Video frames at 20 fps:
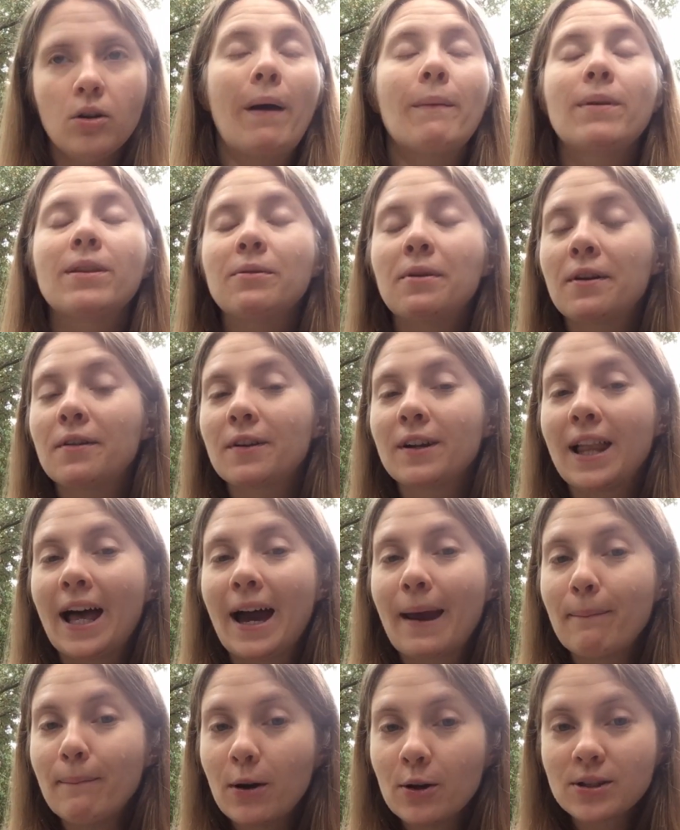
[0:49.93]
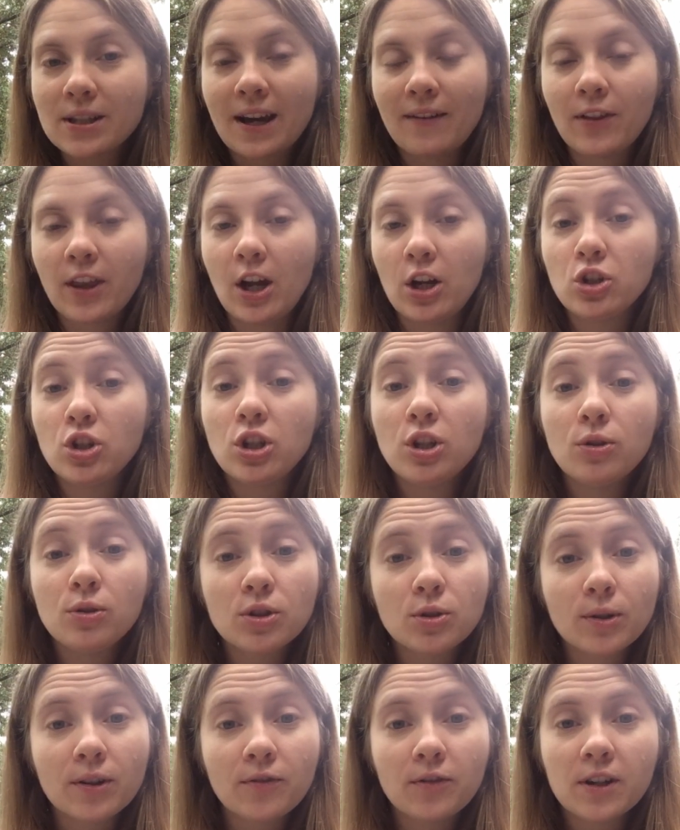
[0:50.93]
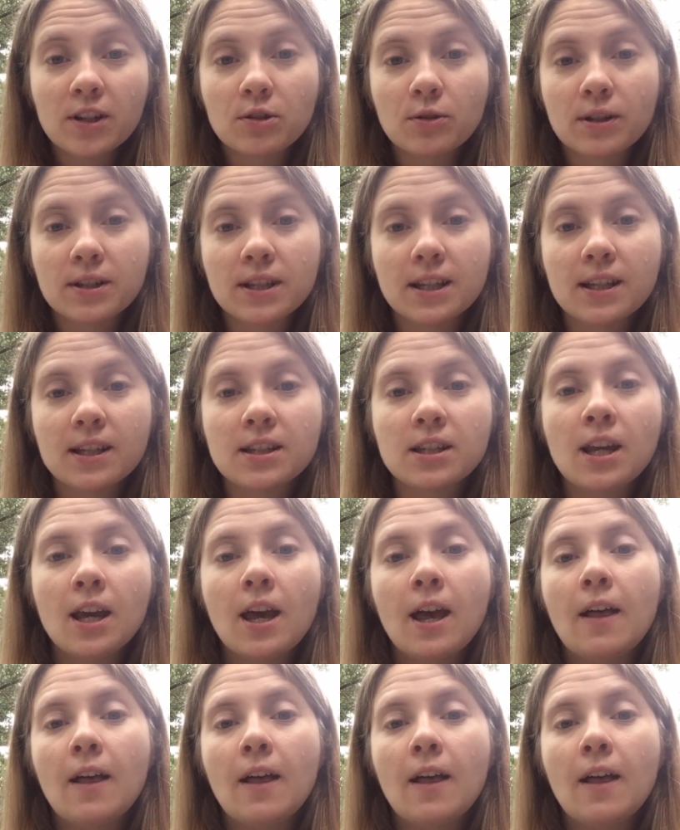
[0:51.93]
I'm going to be relying most heavily on two sort of resources.